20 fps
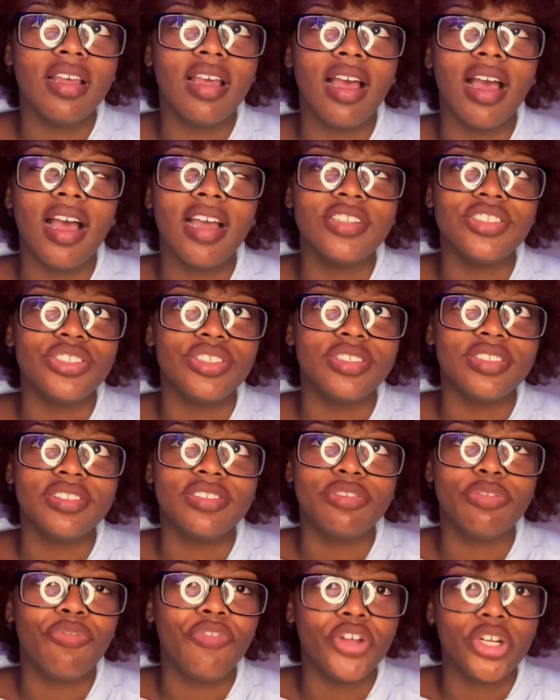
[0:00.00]
I
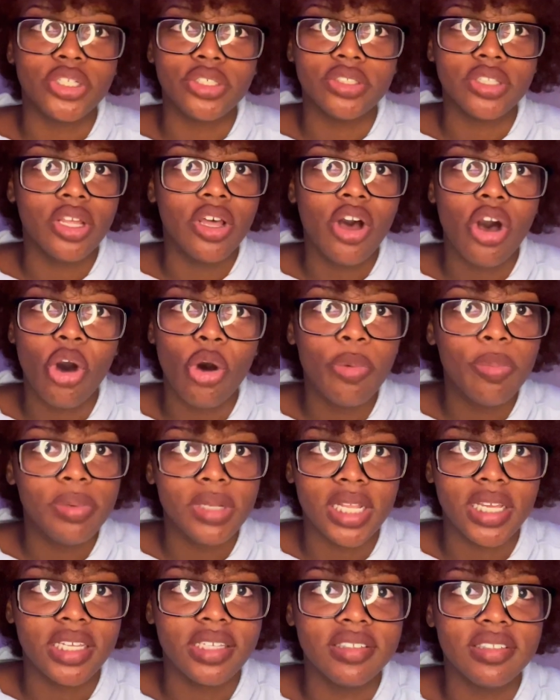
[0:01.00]
just felt
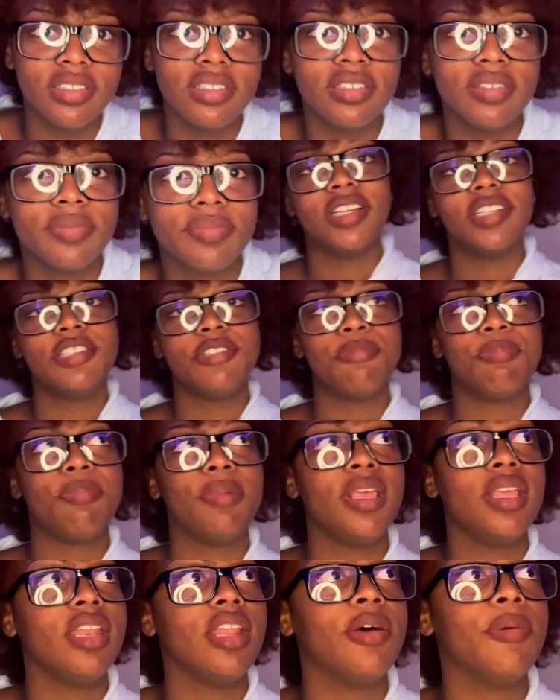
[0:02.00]
hopeless. I
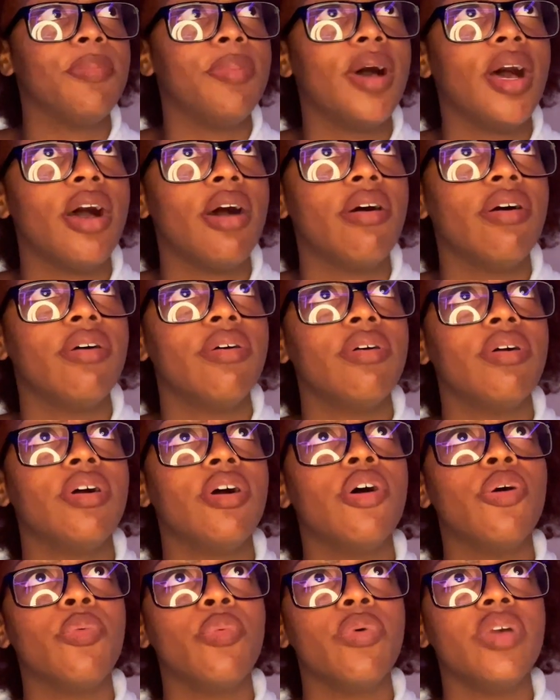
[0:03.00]
spent about
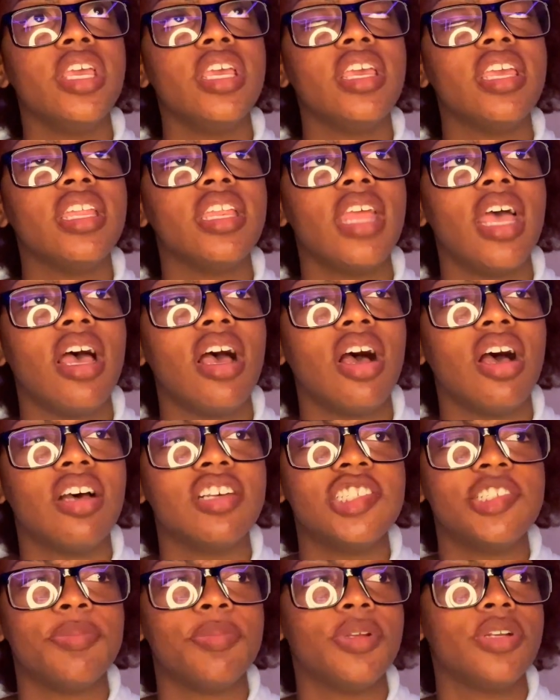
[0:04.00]
a week in that
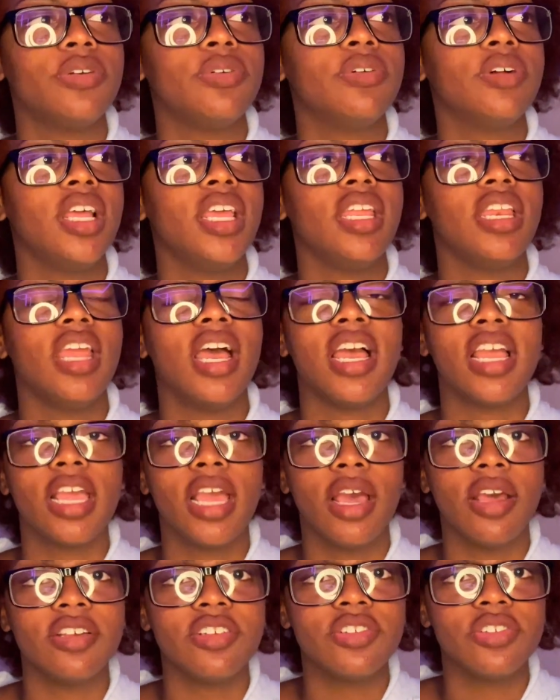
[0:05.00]
hospital, and I
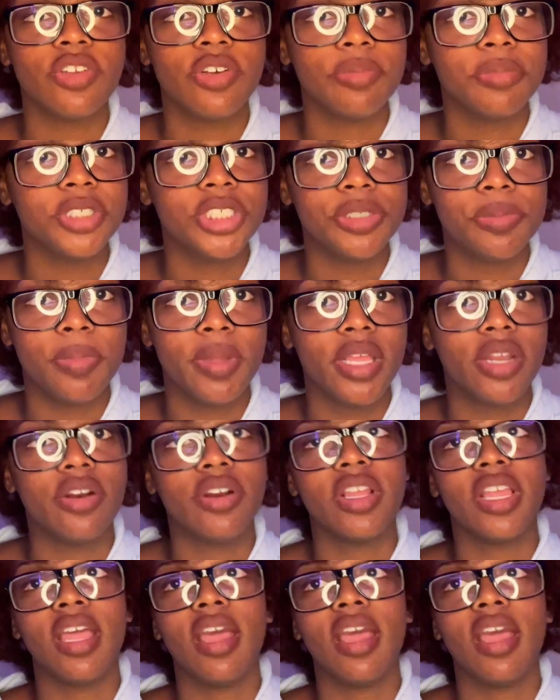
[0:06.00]
got so much better.